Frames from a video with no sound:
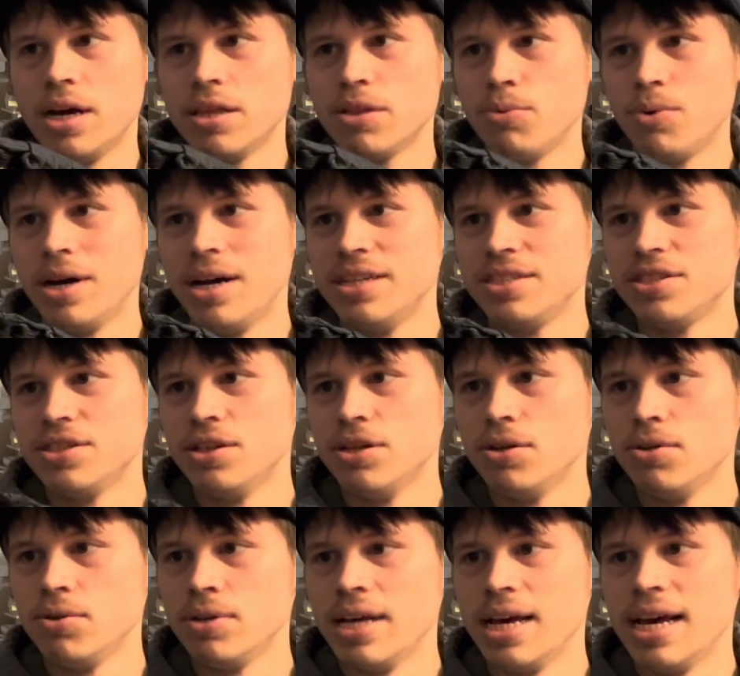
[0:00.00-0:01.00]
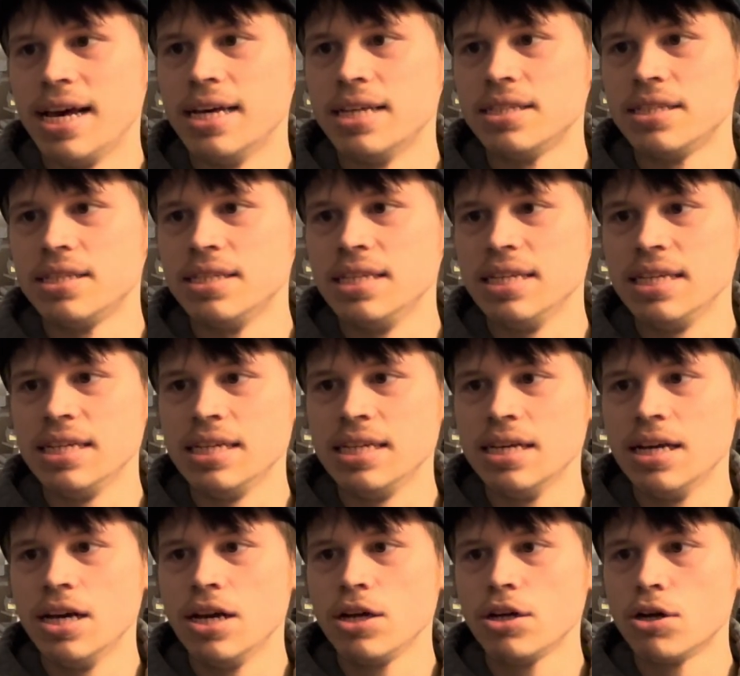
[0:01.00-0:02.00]
otherwise known as the
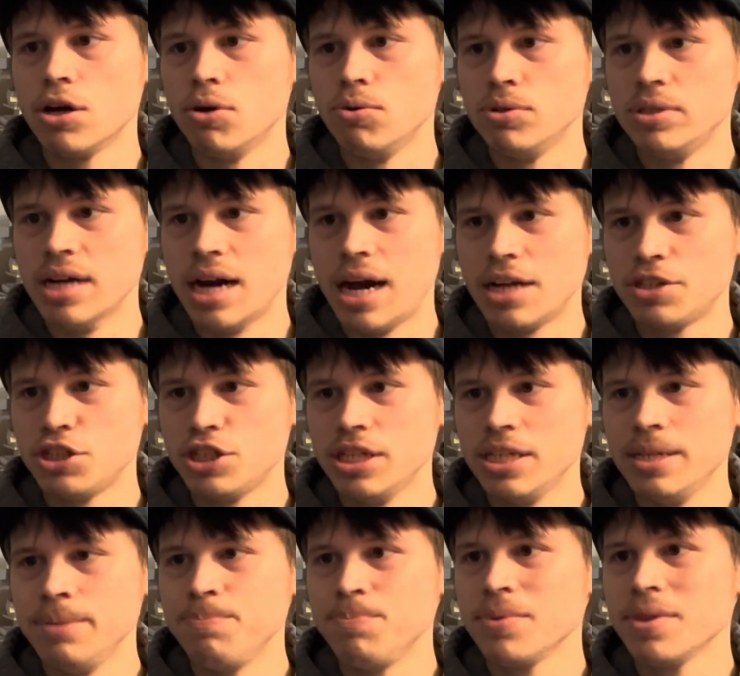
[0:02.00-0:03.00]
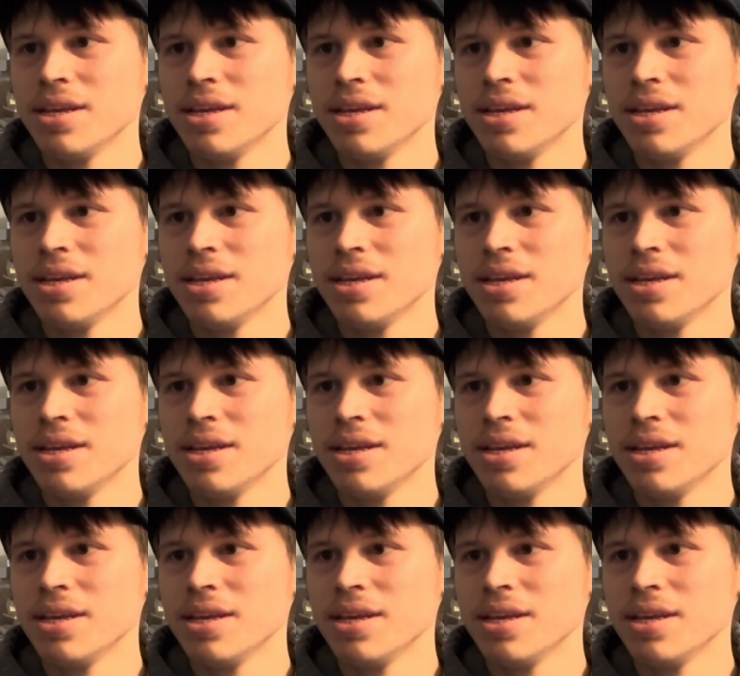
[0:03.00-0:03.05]
Kodachi.